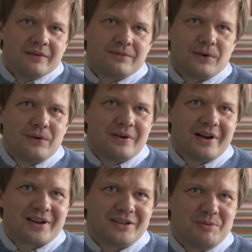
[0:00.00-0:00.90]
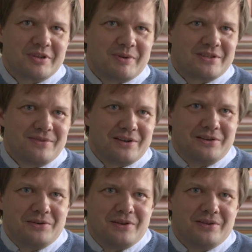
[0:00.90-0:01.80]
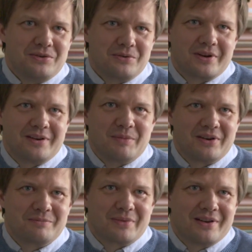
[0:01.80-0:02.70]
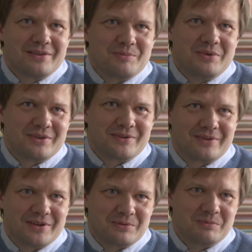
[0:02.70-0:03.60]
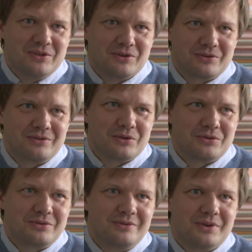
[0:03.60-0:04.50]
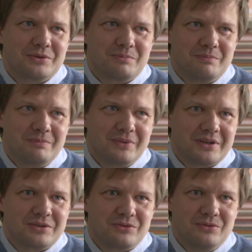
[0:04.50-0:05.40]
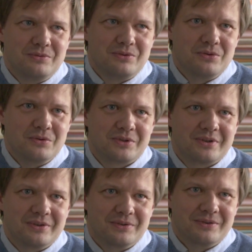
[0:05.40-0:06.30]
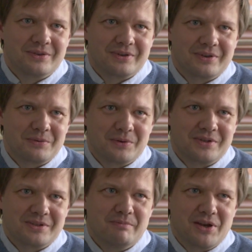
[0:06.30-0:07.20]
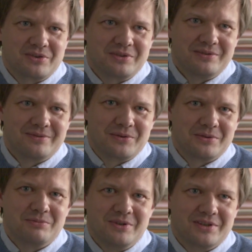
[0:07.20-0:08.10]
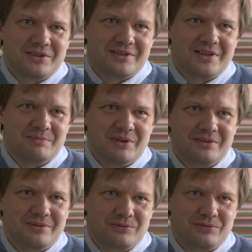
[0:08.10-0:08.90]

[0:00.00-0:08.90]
For academics, specifically in the UK, my other piece of advice would be don't get too hooked on what is measured in various research assessment